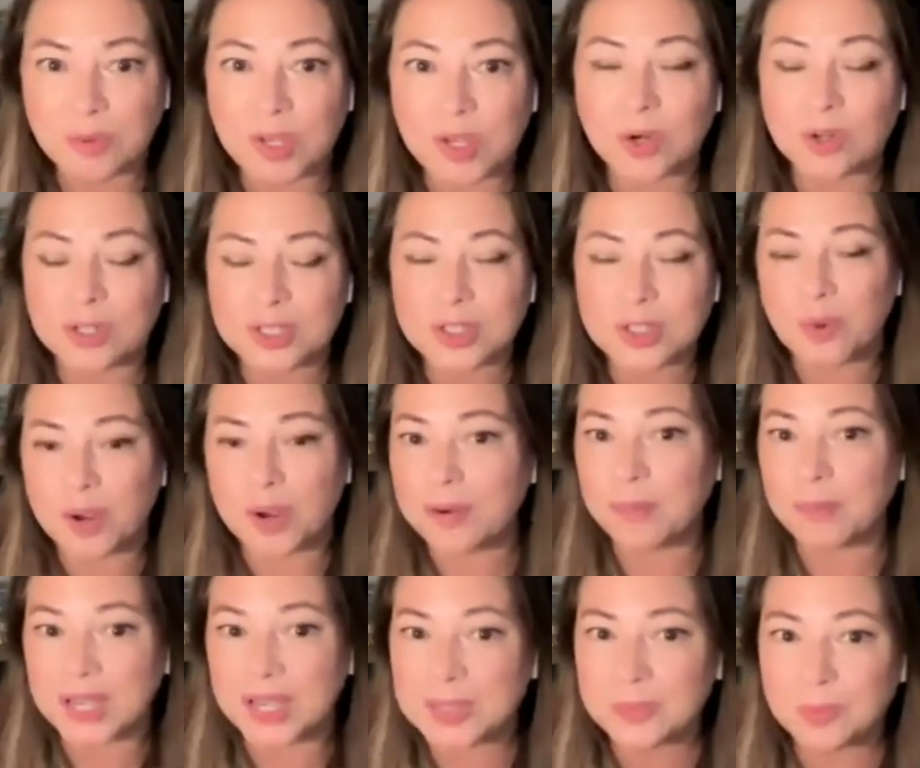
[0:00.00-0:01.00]
We also wear
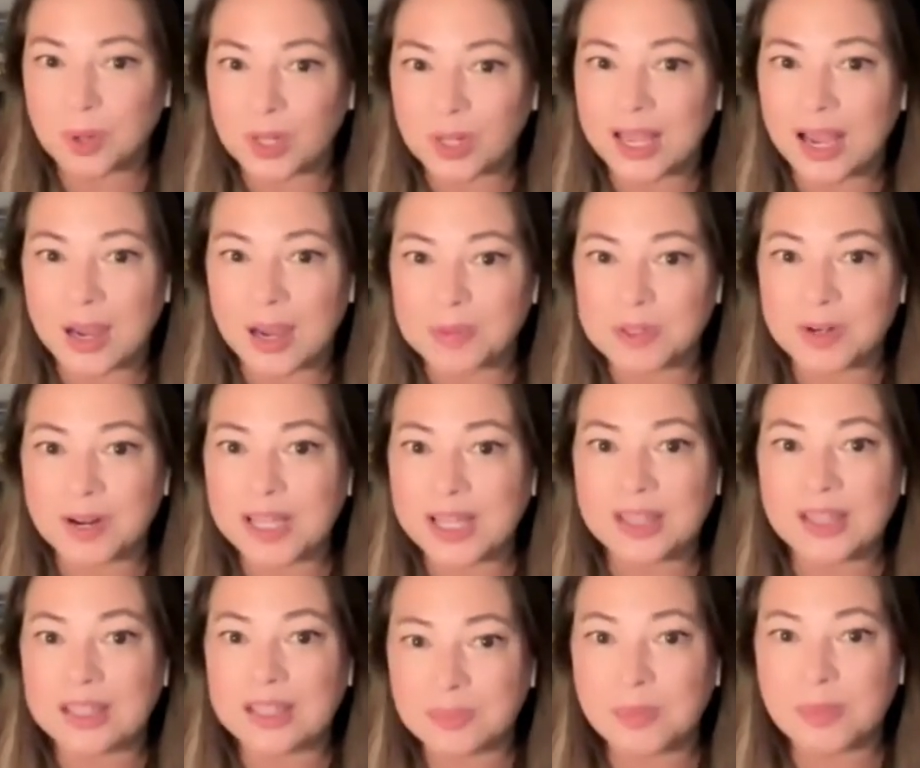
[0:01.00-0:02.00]
baseball caps, right?